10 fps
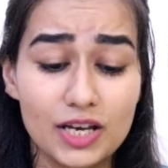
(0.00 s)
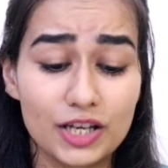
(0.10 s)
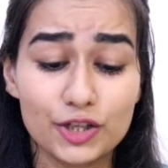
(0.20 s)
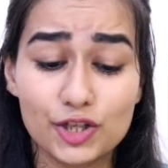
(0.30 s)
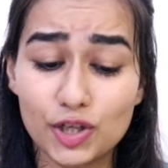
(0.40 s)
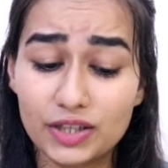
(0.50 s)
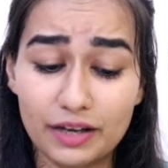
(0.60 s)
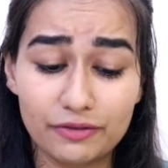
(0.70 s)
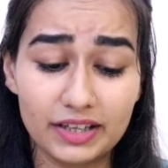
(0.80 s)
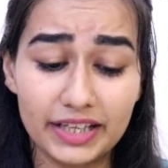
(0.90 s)
You should
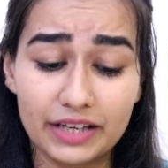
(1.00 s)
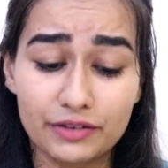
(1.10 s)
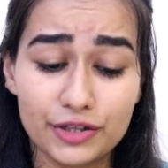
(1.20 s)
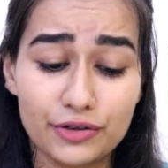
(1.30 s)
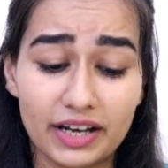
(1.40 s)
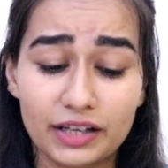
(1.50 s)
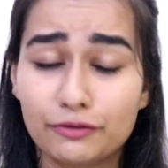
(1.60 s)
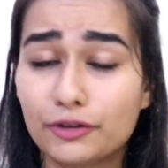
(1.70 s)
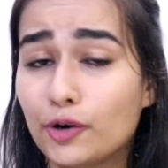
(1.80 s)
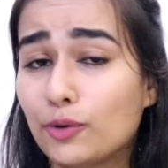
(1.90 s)
definitely give it a try
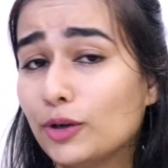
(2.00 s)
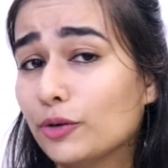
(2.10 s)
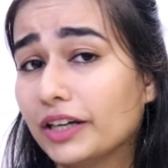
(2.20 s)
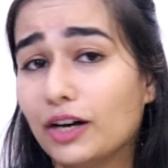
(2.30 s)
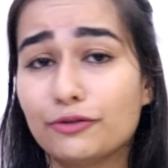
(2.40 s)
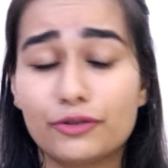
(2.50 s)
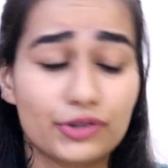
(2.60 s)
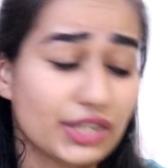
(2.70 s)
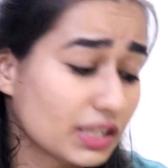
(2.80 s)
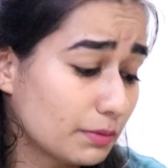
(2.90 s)
if you're looking out for
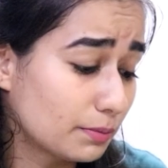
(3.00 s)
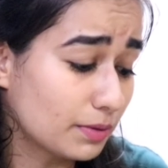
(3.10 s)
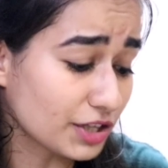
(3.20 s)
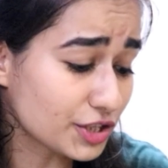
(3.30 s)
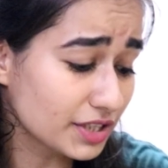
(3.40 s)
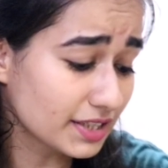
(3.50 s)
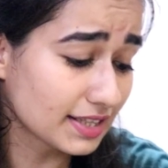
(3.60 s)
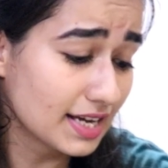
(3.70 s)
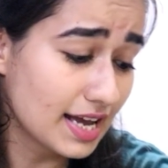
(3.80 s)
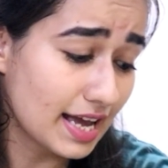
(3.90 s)
reasonable brushes.